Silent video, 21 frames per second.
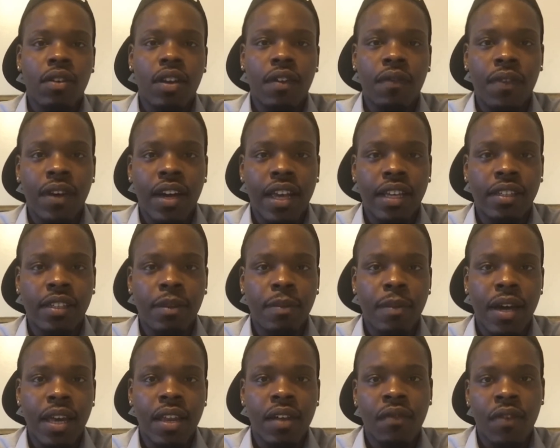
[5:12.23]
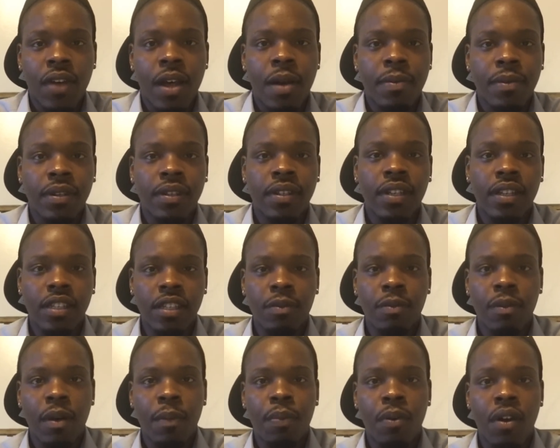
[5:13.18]
"Don't invite somebody of Arab descent
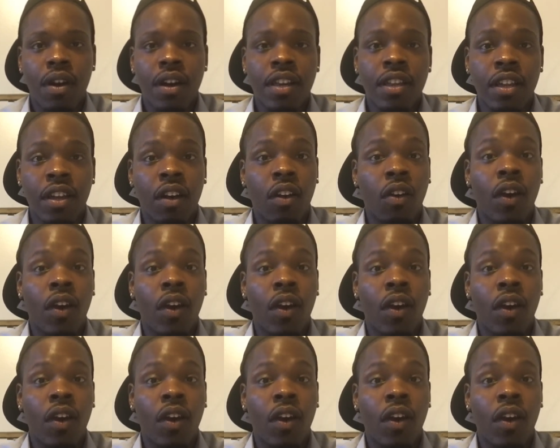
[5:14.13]
to my party,"